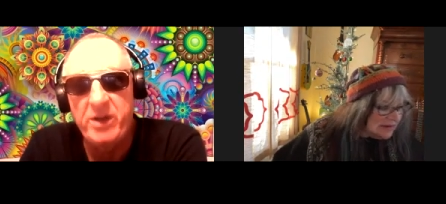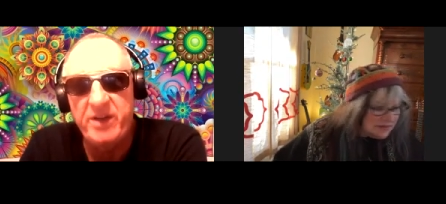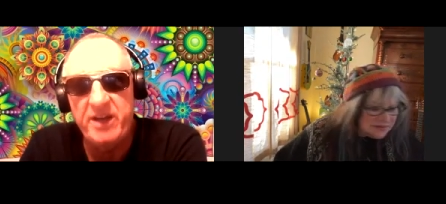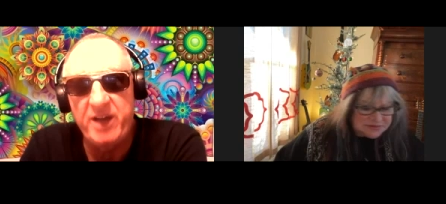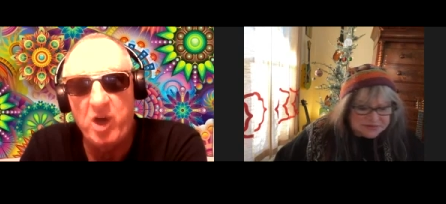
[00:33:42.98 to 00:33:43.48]

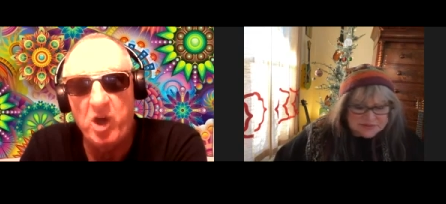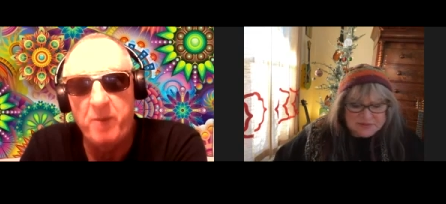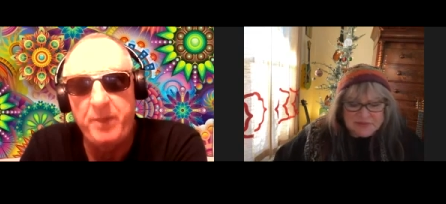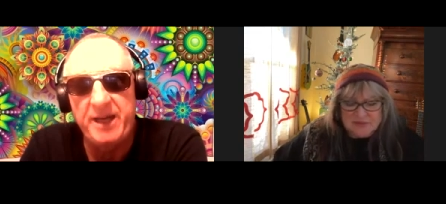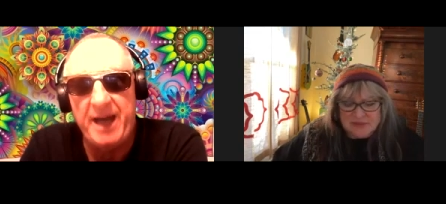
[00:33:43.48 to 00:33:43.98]
Speaker 1: there. They've got a
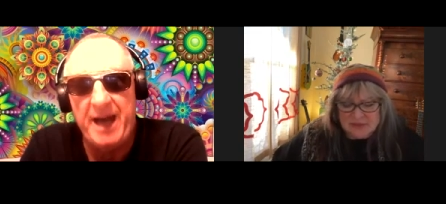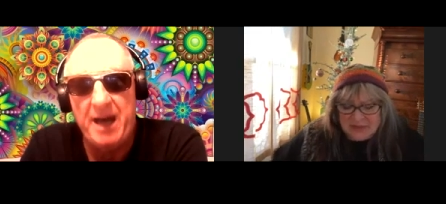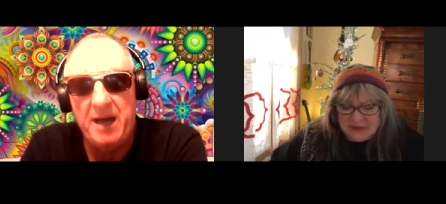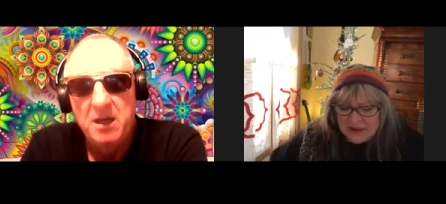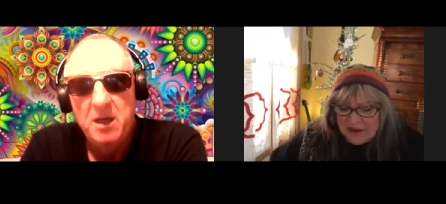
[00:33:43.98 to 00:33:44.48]
big
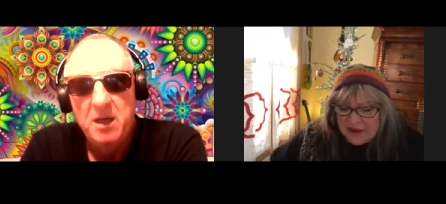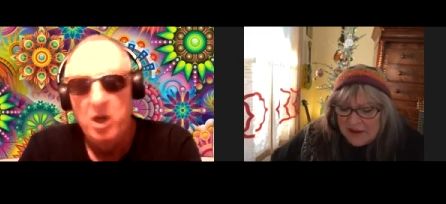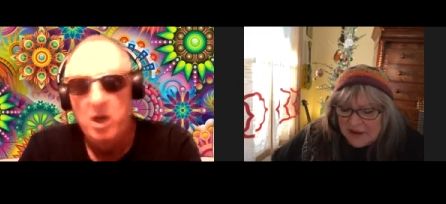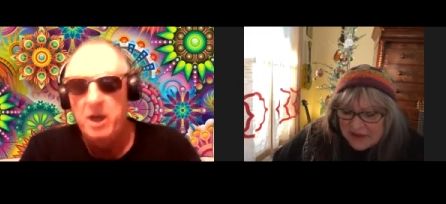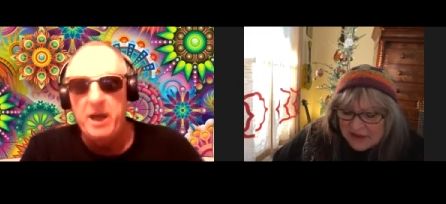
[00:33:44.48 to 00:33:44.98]
uh,
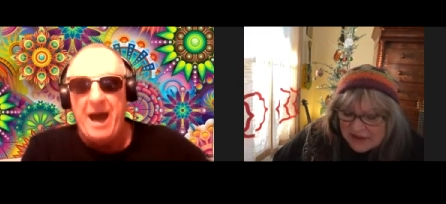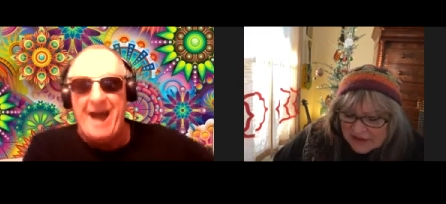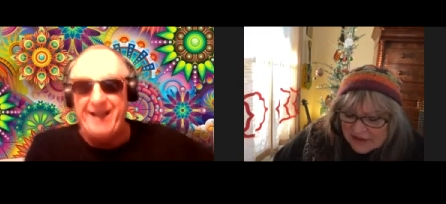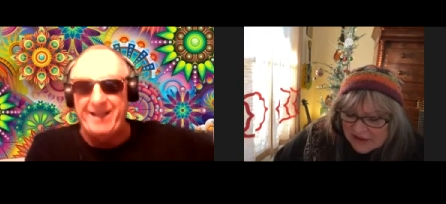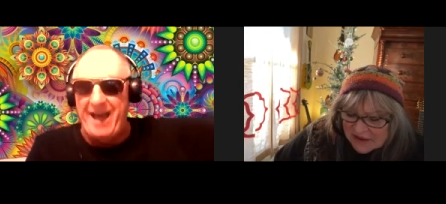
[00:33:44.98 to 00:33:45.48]

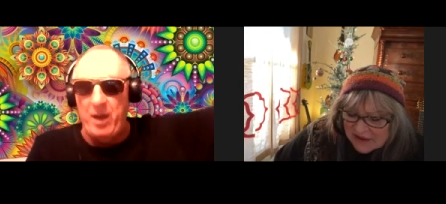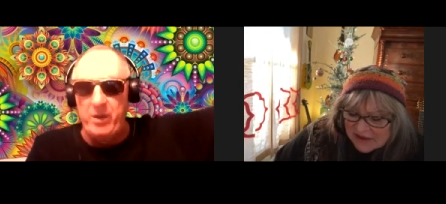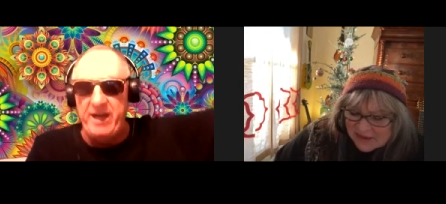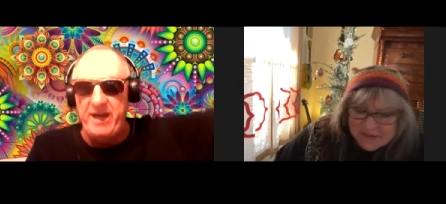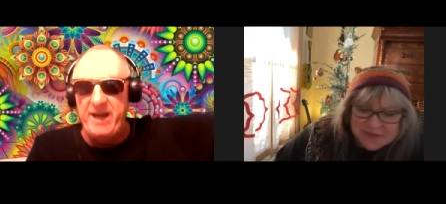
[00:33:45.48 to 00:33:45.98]
art
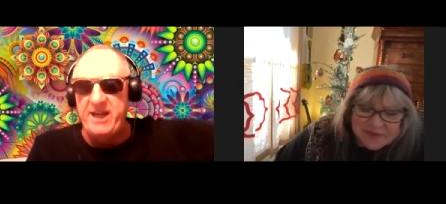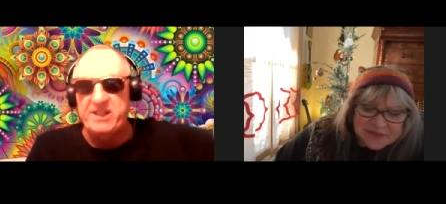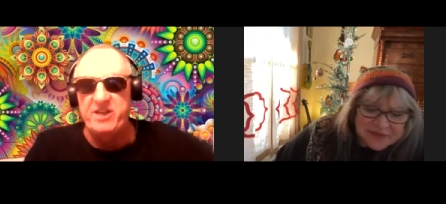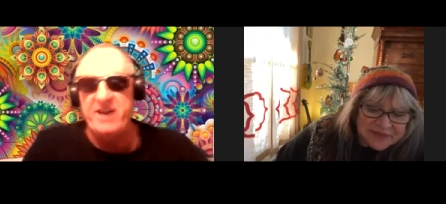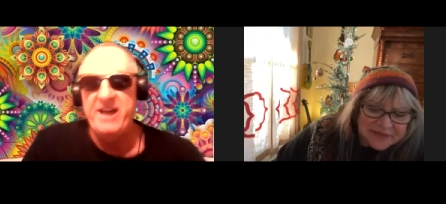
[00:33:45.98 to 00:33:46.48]
gallery, and next
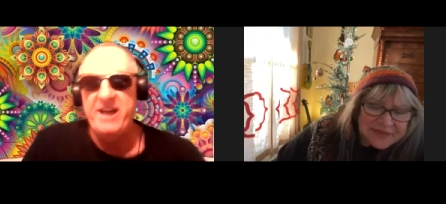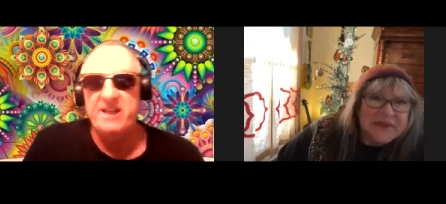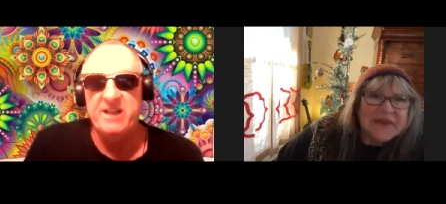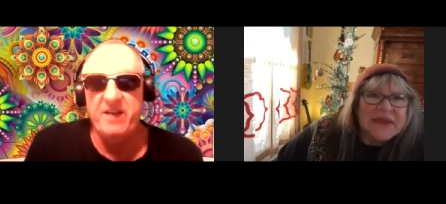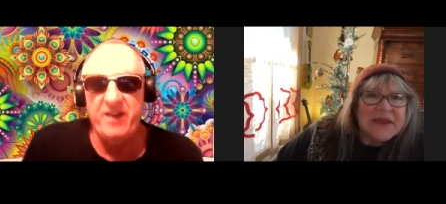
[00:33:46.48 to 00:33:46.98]
to that
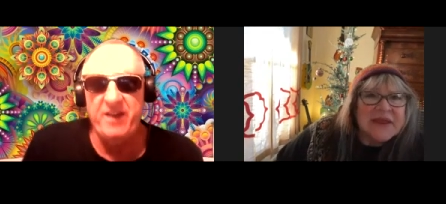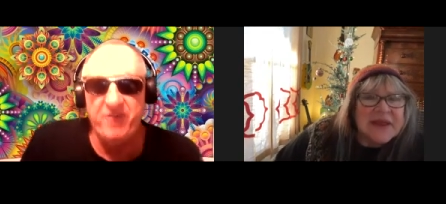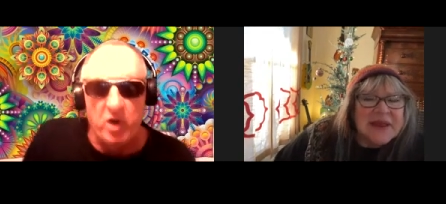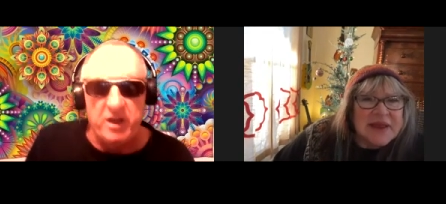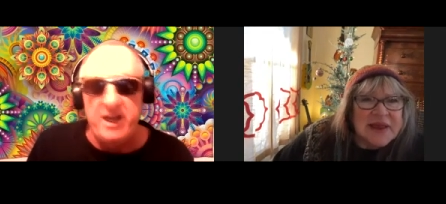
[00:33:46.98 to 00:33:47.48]
is they've
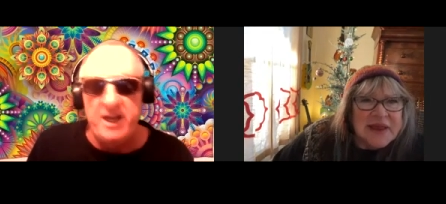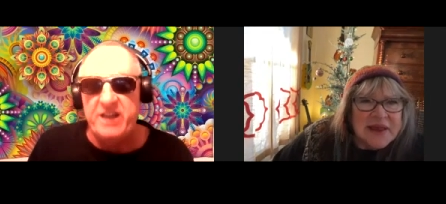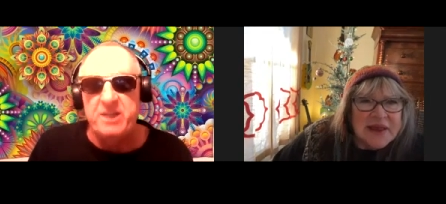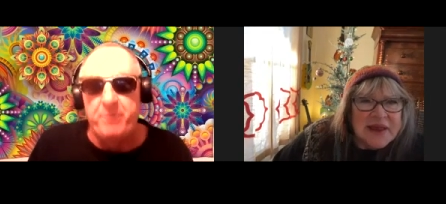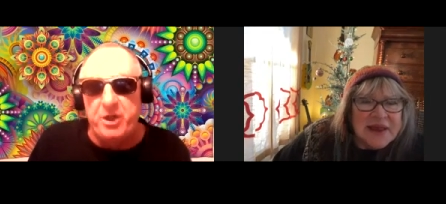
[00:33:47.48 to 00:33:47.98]
got an
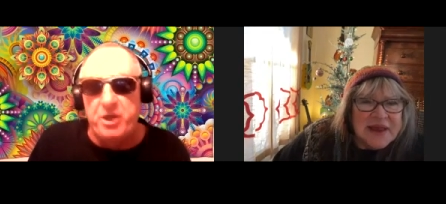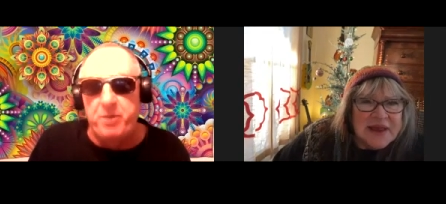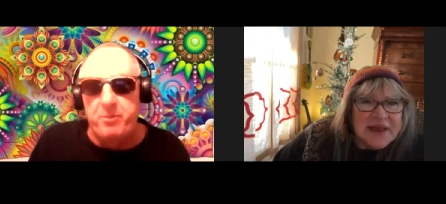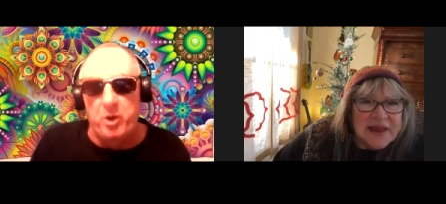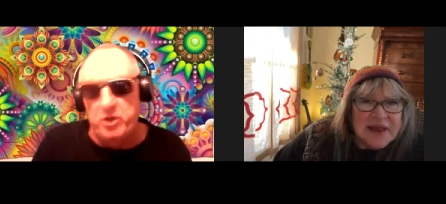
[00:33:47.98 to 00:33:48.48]
exhibition
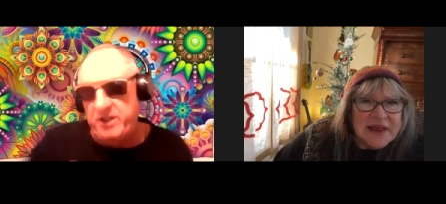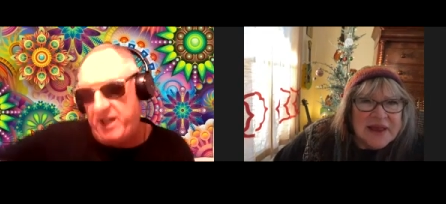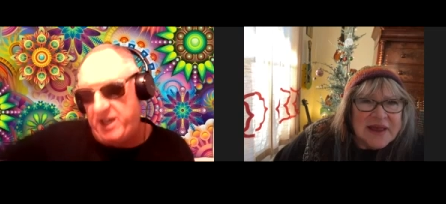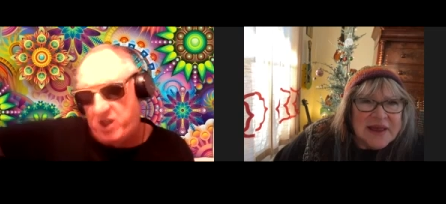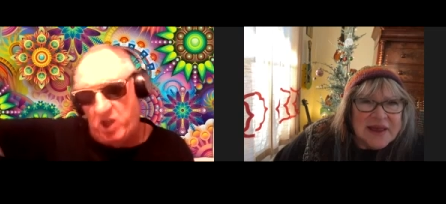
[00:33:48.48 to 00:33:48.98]
building there.
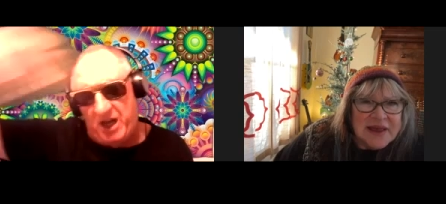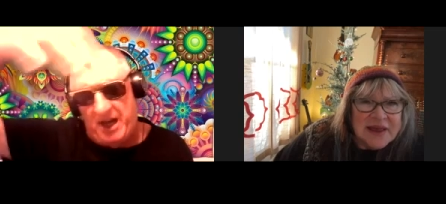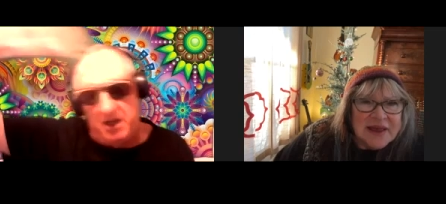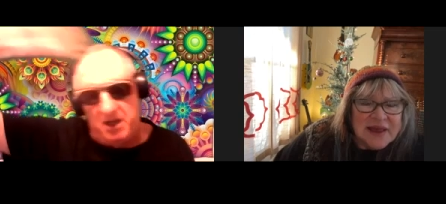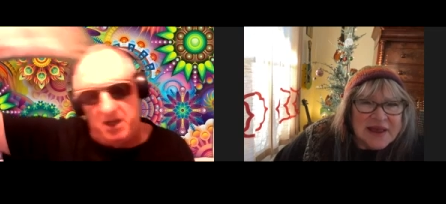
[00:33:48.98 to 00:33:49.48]
It's like
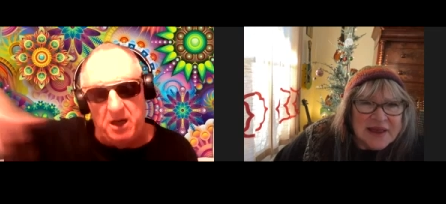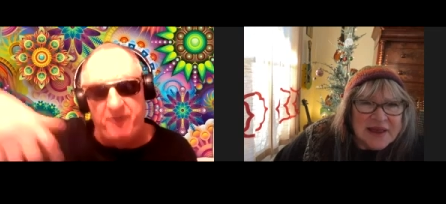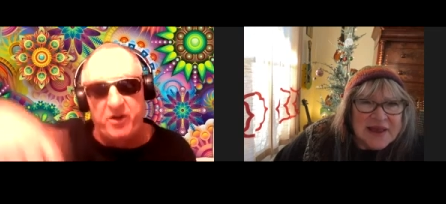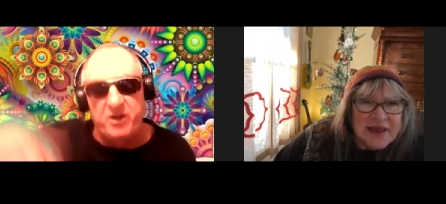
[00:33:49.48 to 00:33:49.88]
a a very